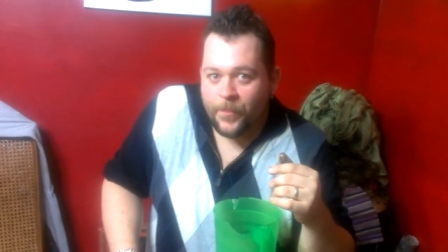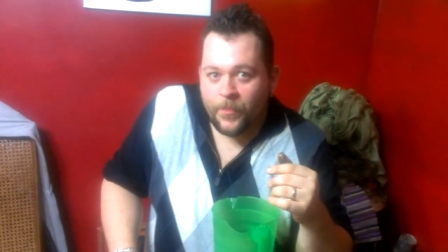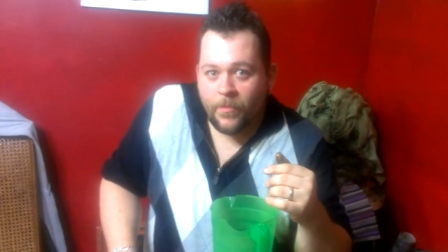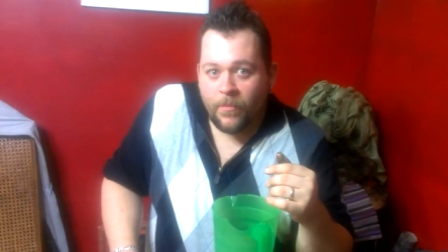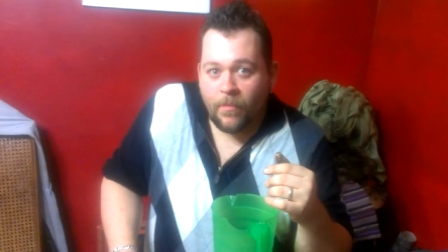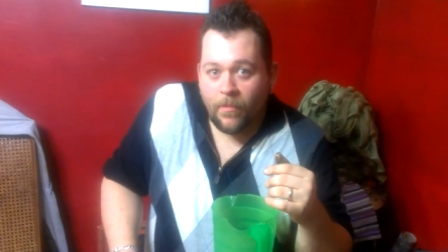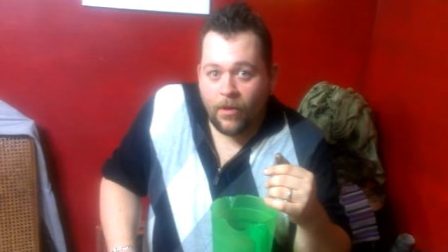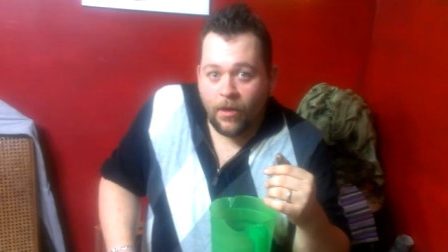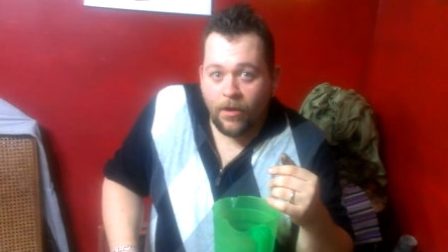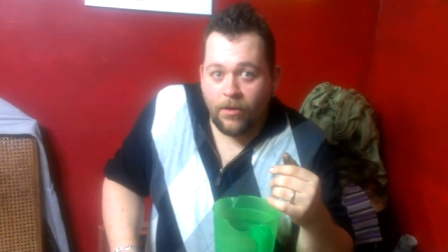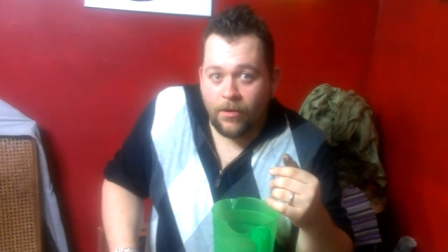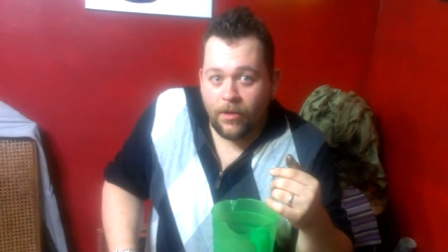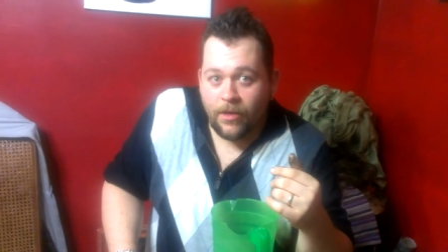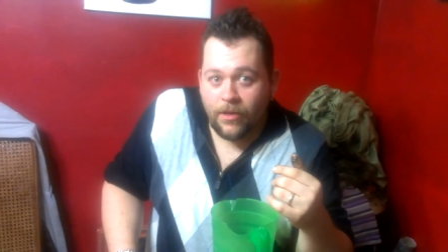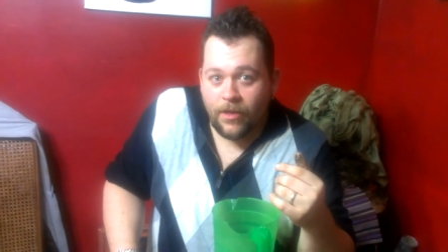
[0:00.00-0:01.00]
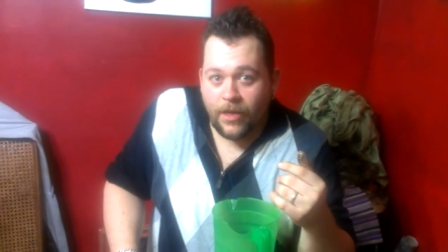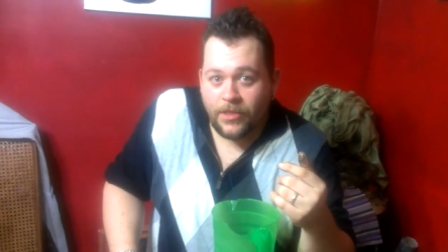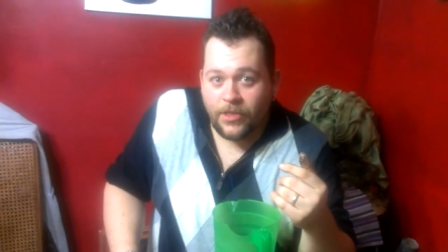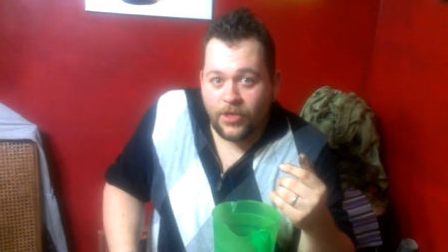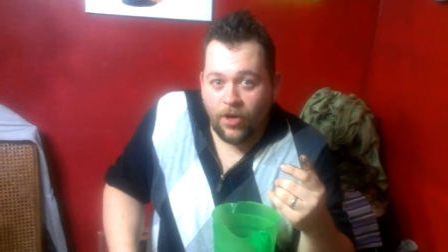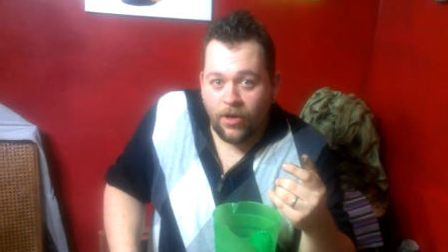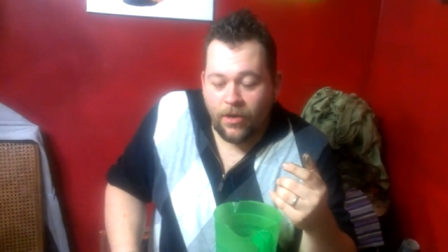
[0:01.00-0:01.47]
sorry, man.
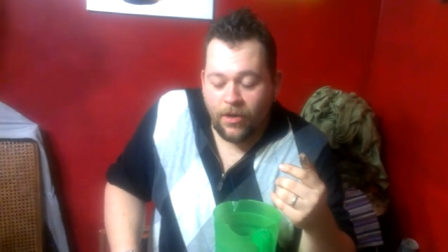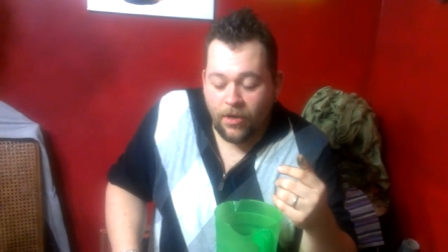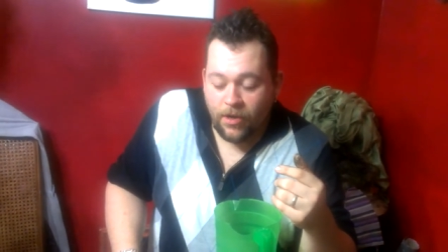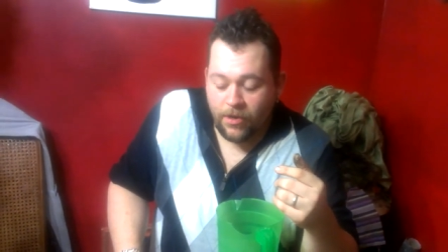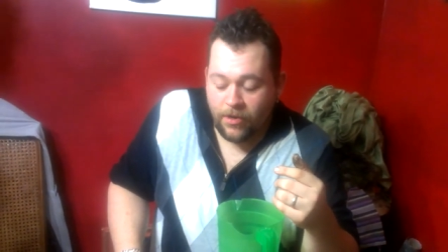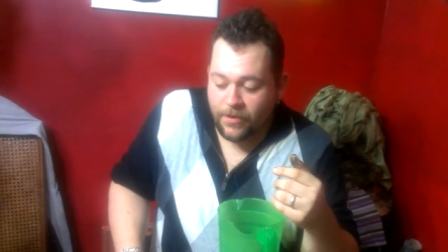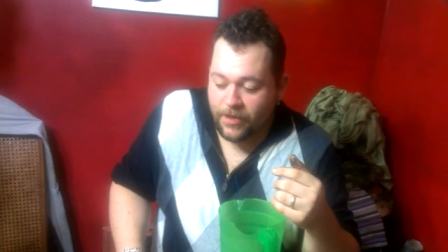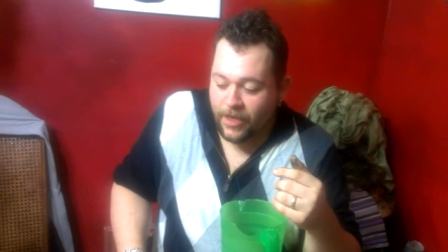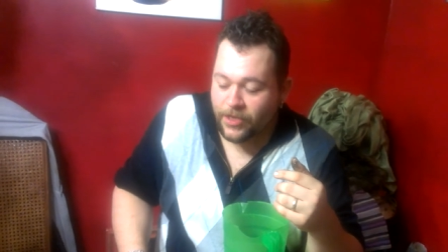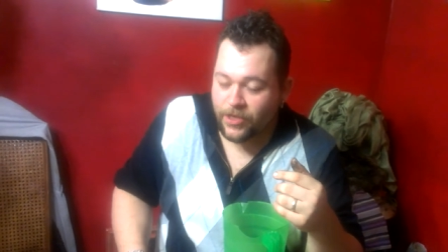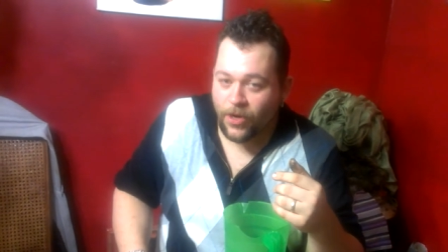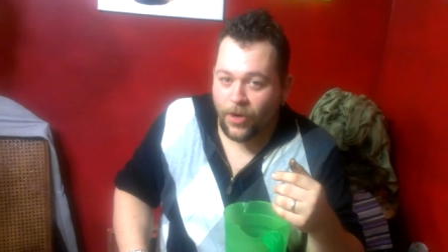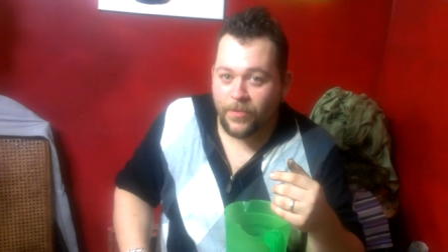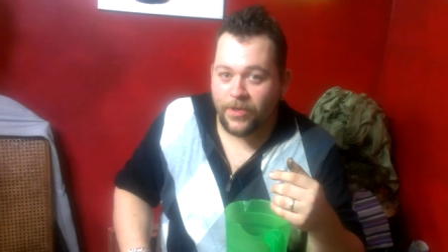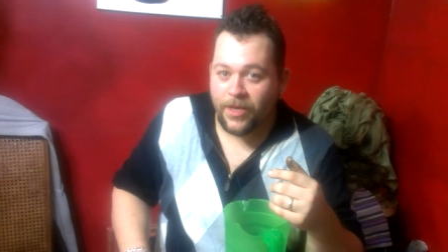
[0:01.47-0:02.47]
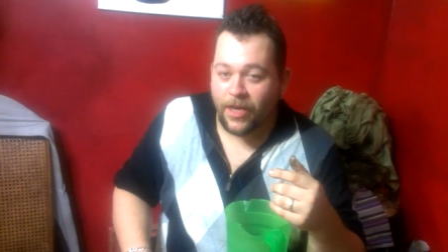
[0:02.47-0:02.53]
Let's ho- let's hope.